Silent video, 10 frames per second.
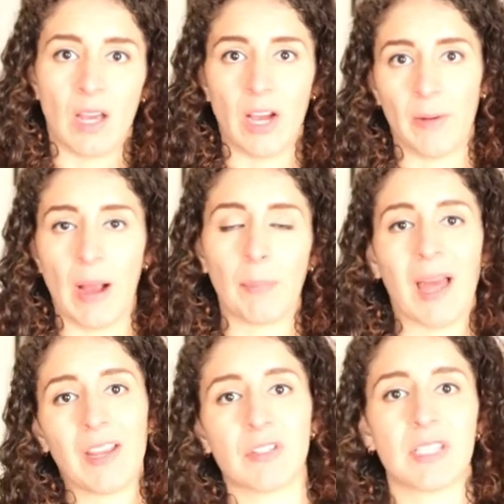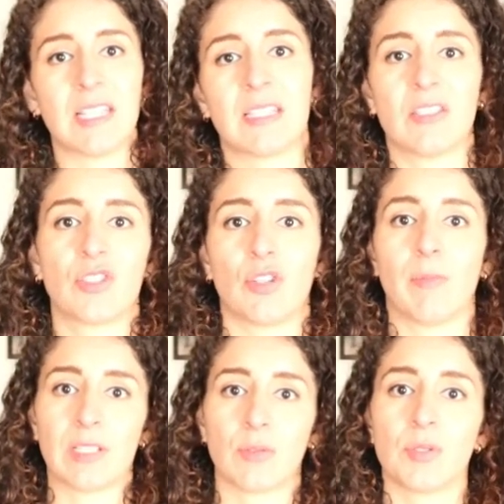uh, applying resistance to your
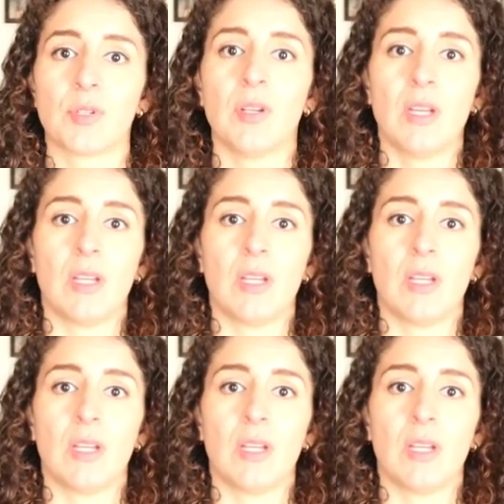muscles